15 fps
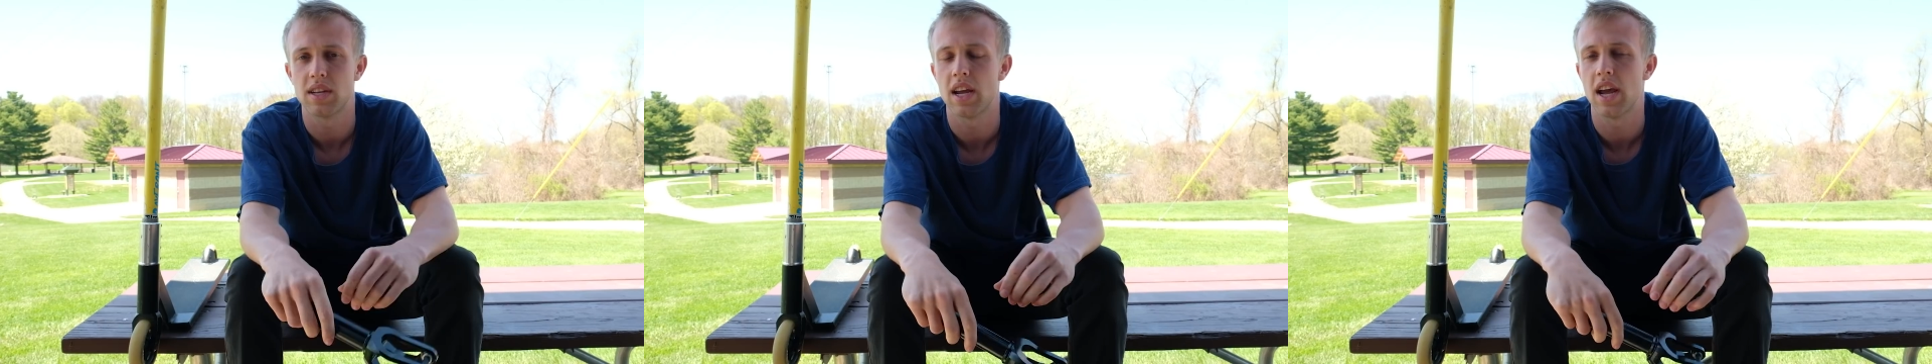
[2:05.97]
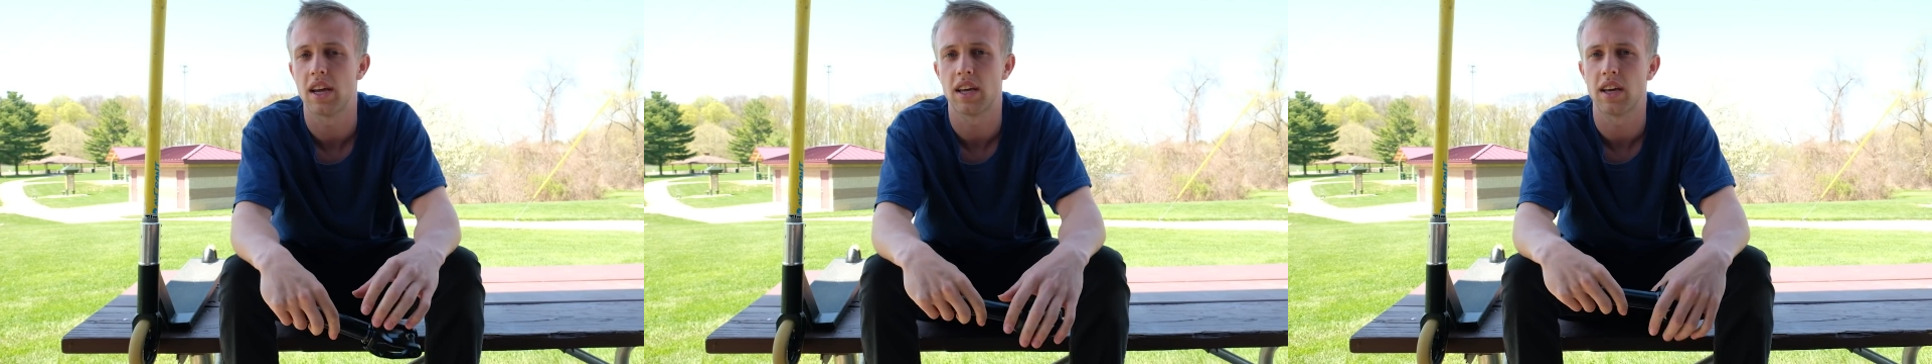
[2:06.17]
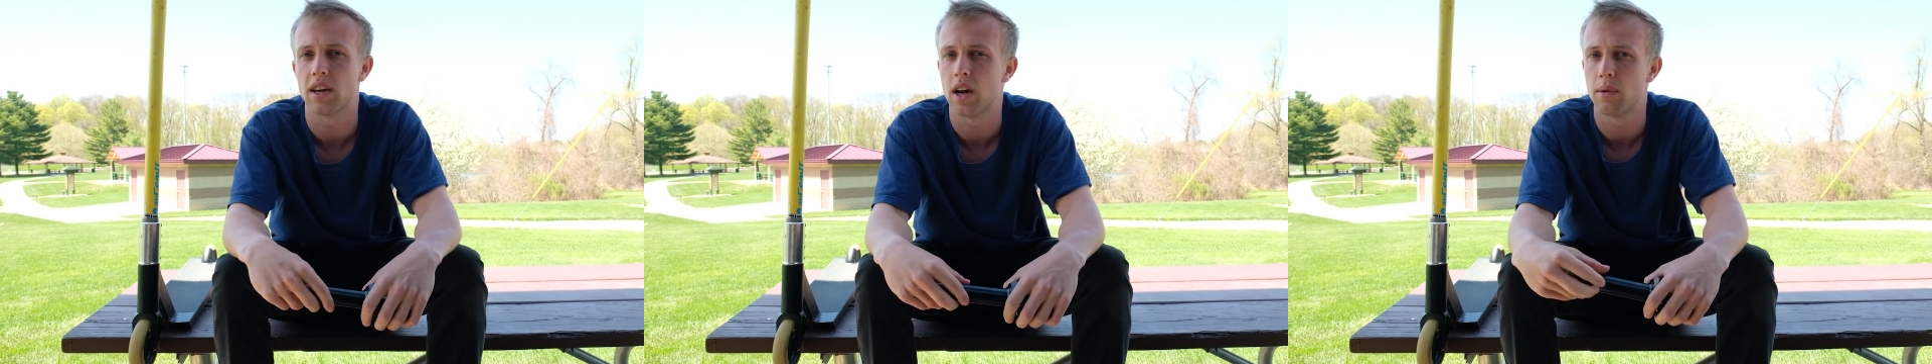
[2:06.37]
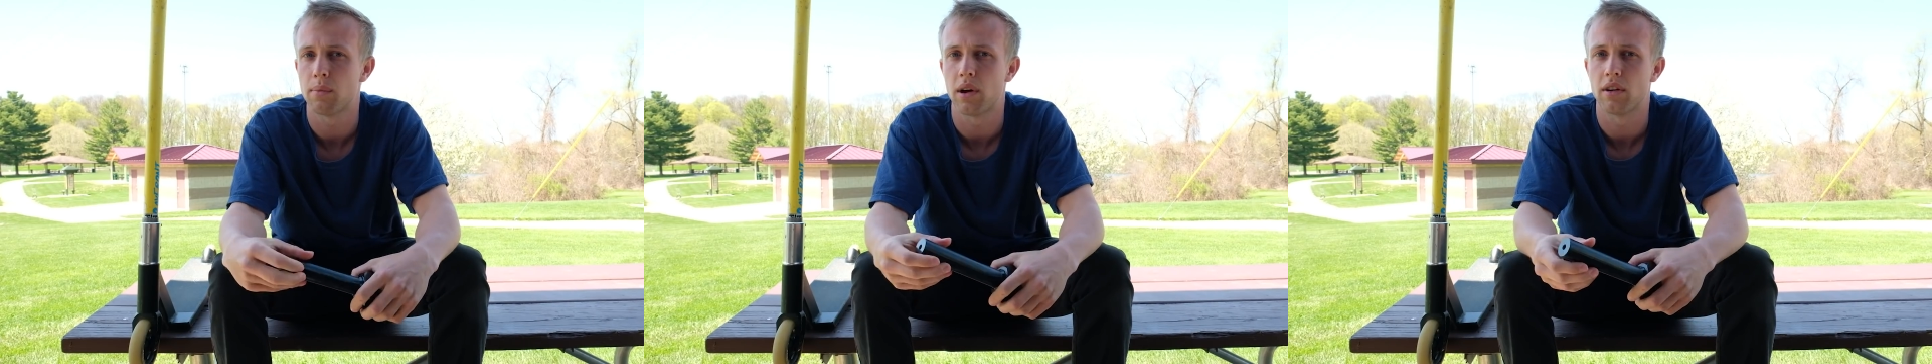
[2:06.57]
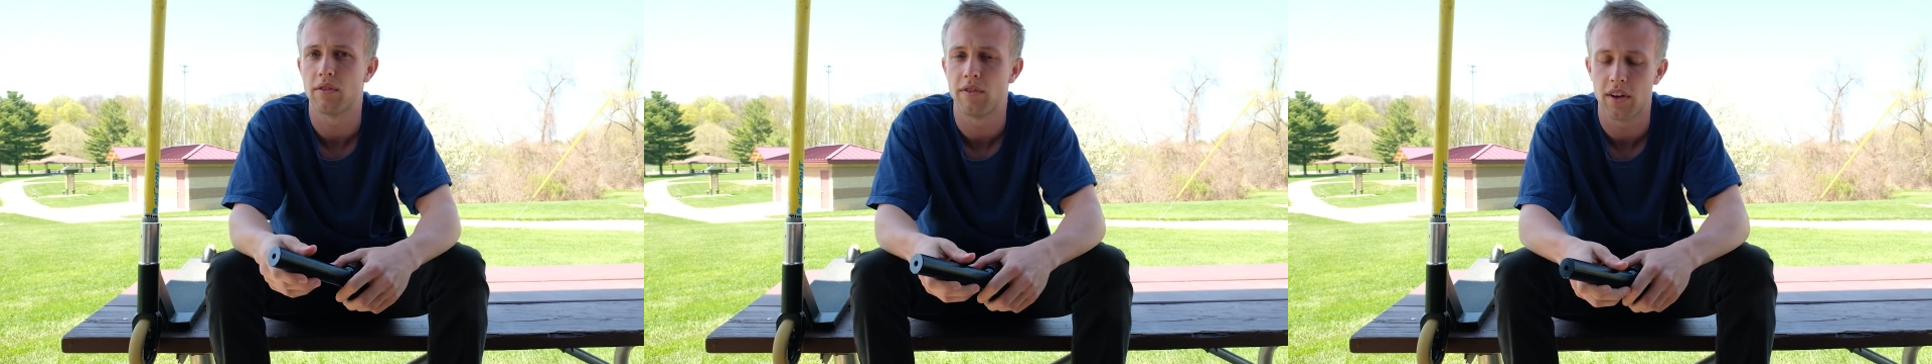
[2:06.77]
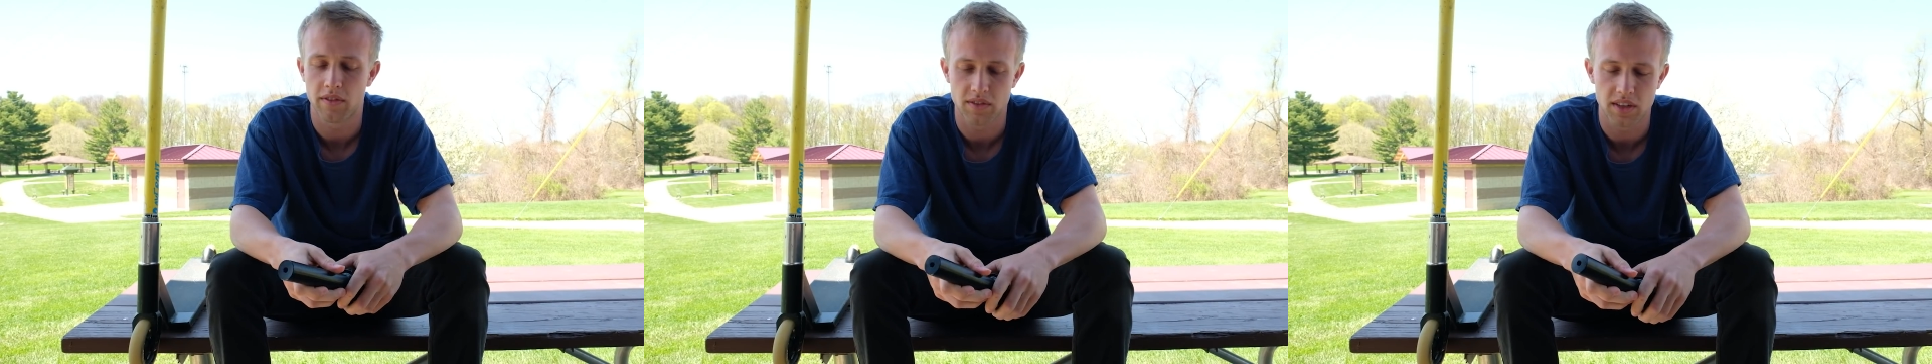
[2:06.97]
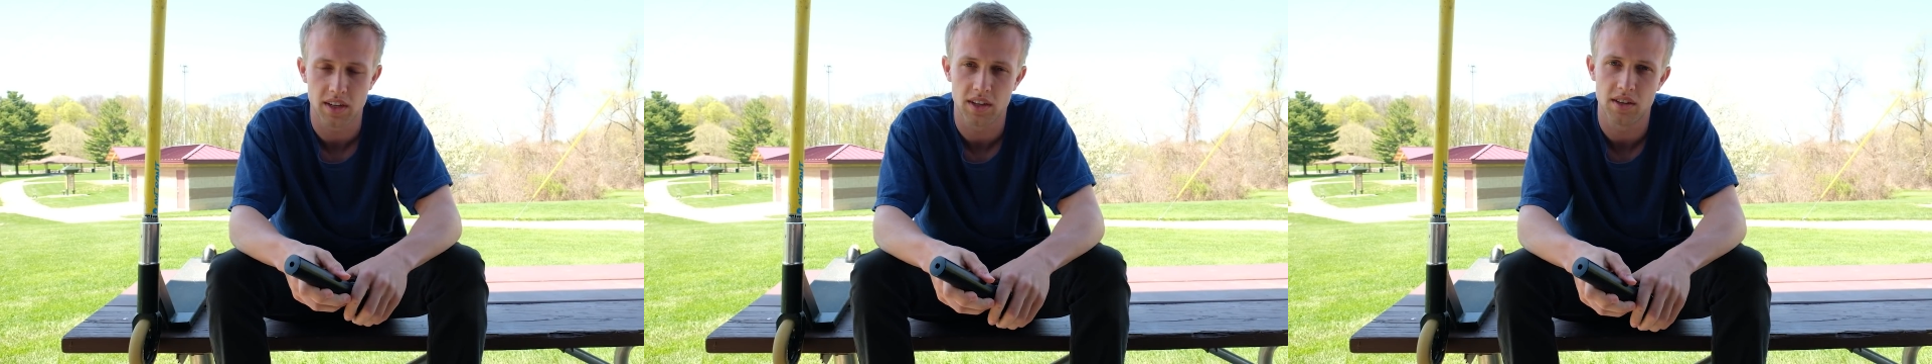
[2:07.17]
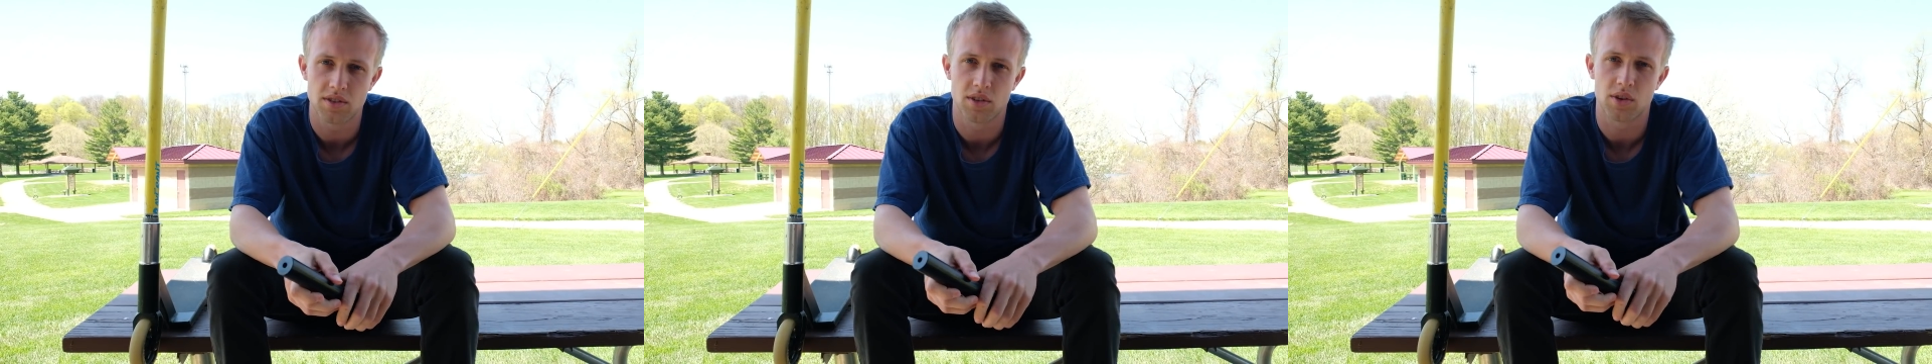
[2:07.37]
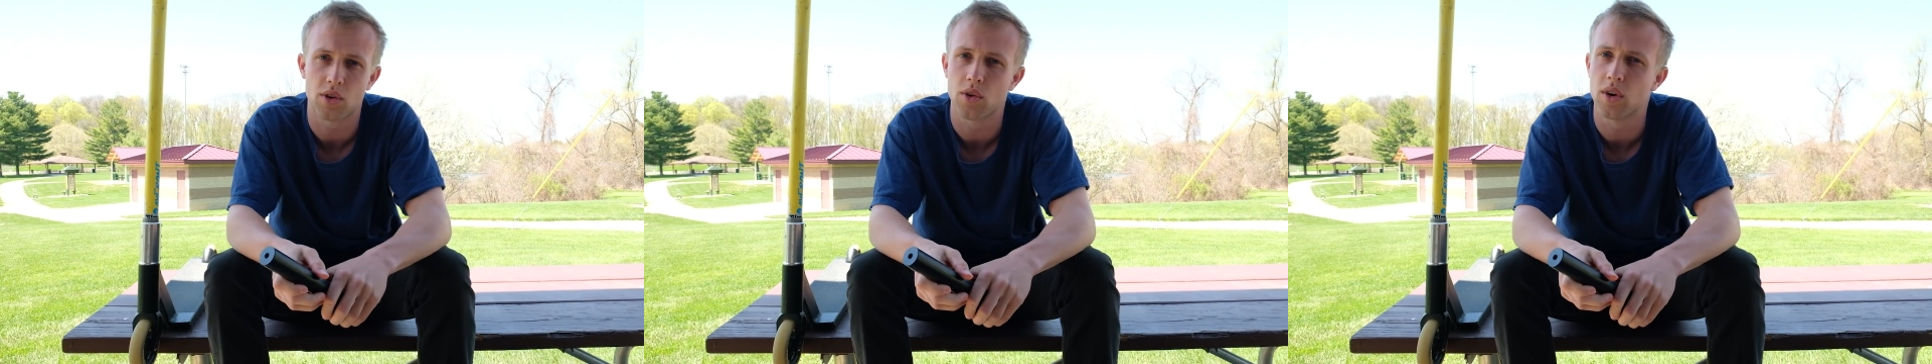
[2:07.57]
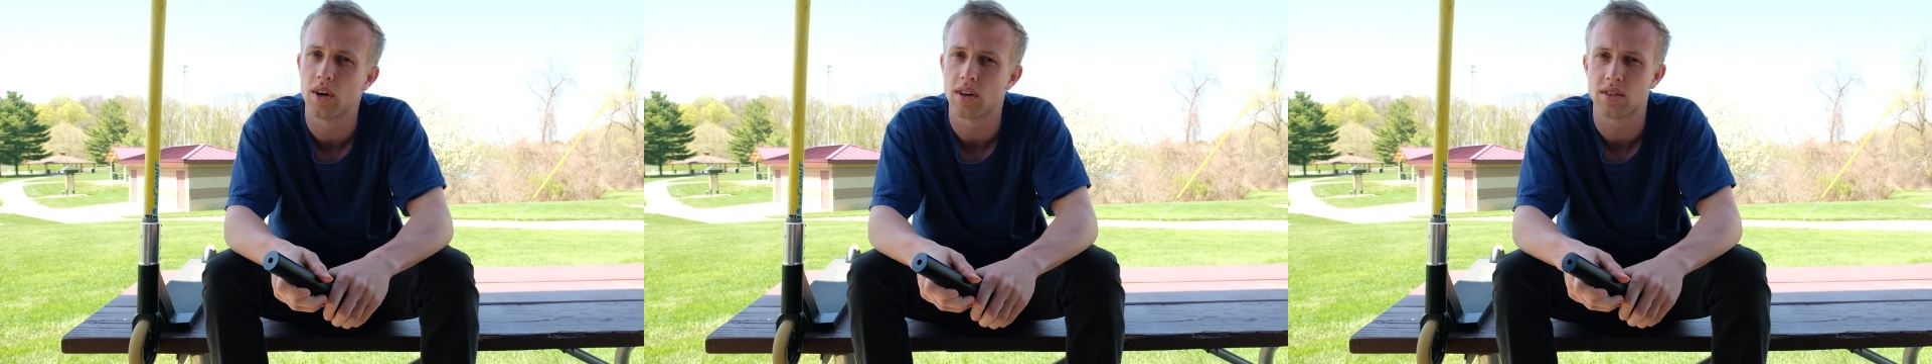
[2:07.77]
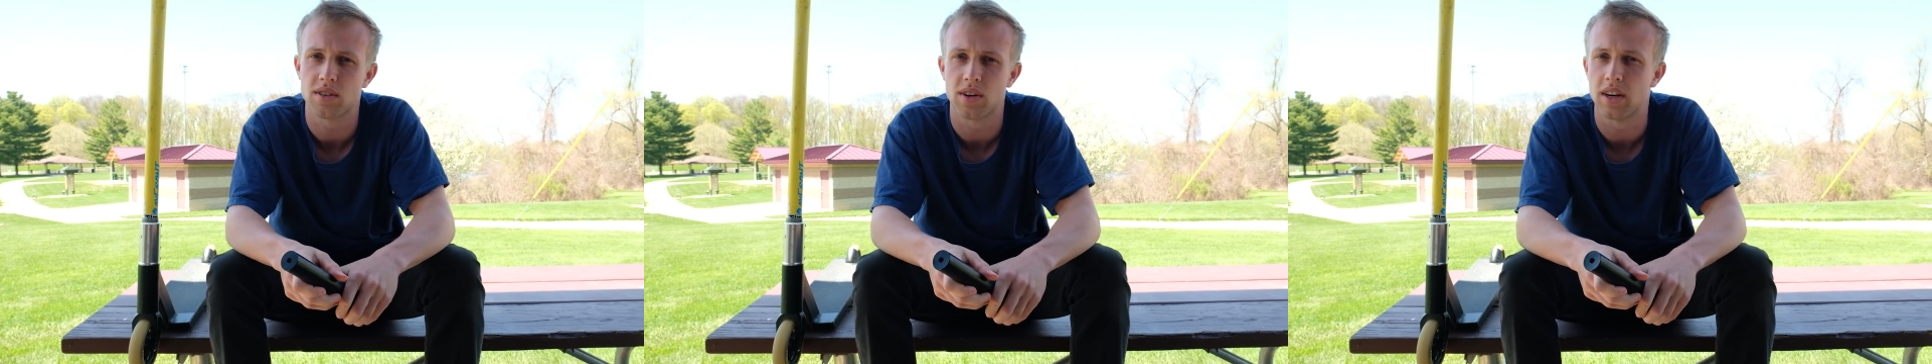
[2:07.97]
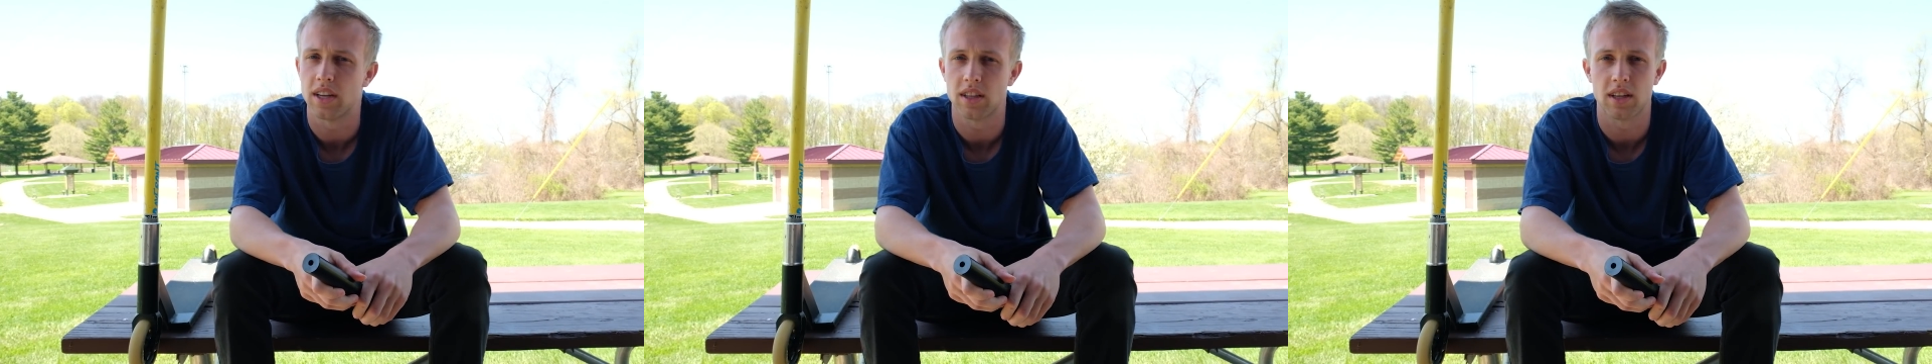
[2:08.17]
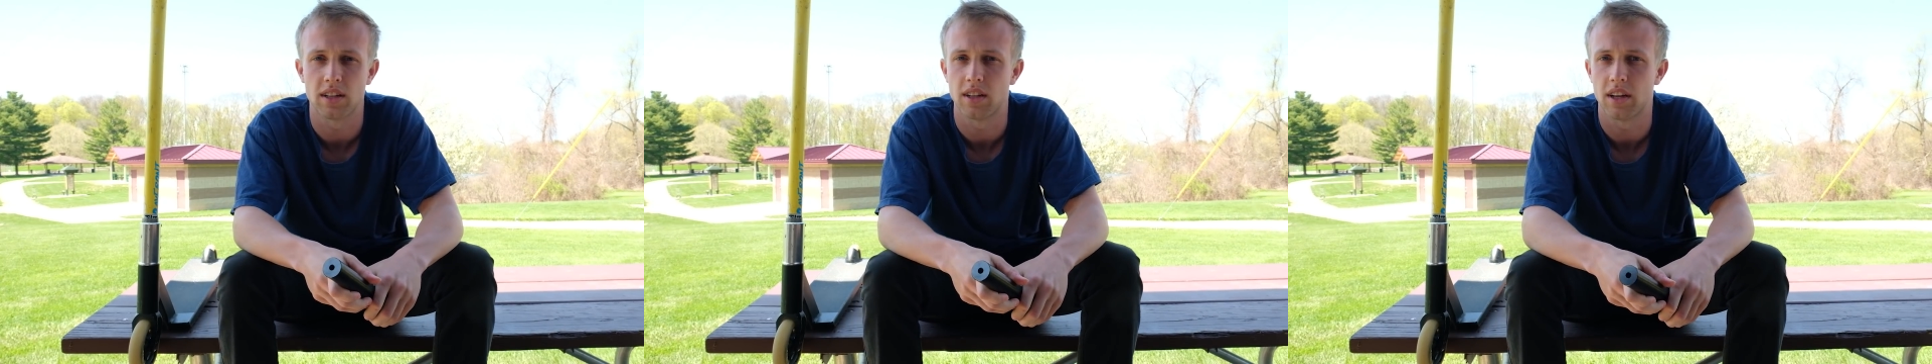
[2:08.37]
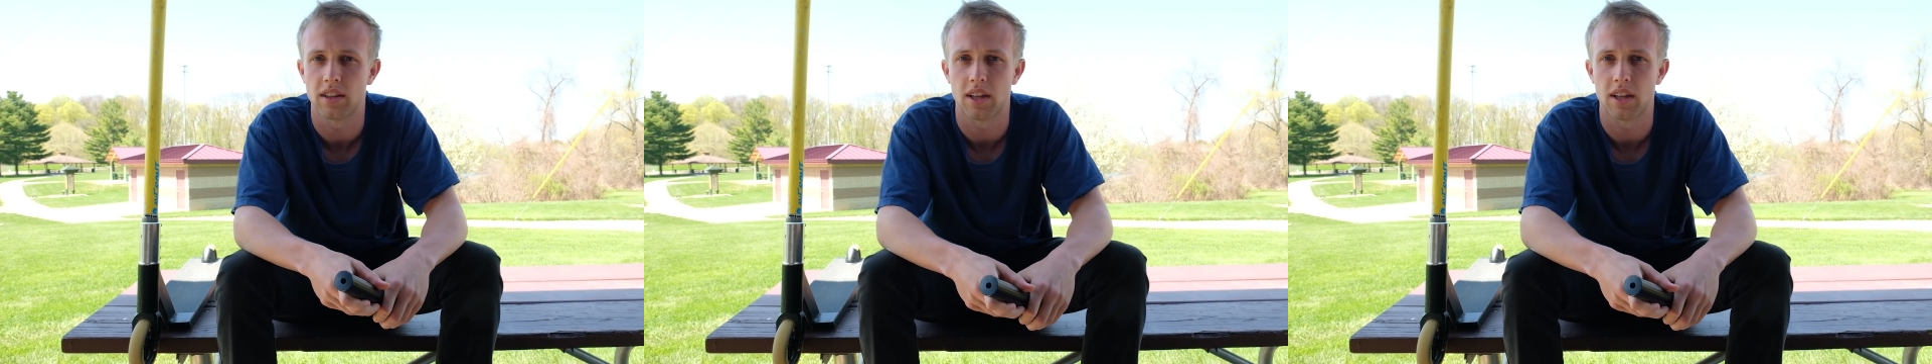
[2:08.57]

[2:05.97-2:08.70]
hanging up on 50s or crooks or anything like